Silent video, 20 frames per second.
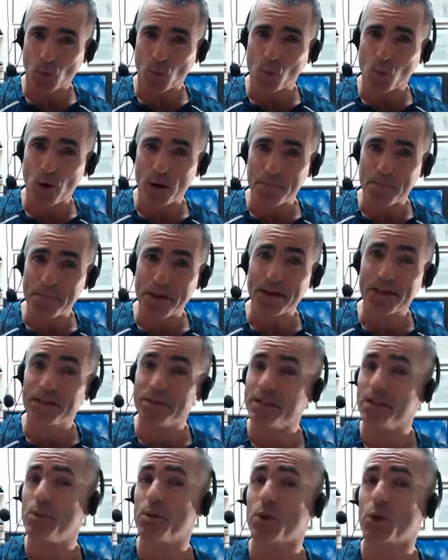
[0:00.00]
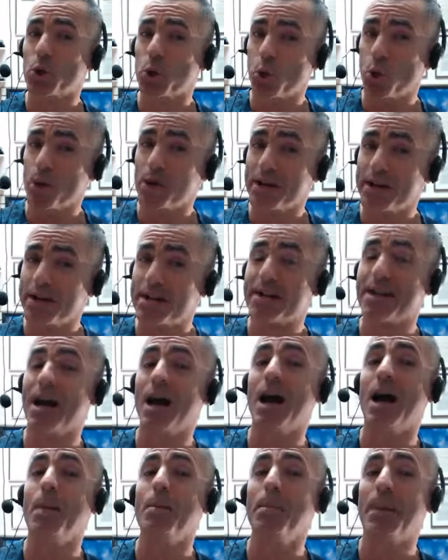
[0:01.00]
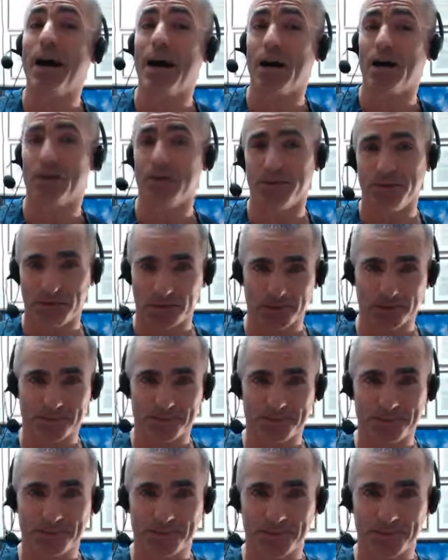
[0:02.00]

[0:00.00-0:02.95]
when mixed in with chlorinated compounds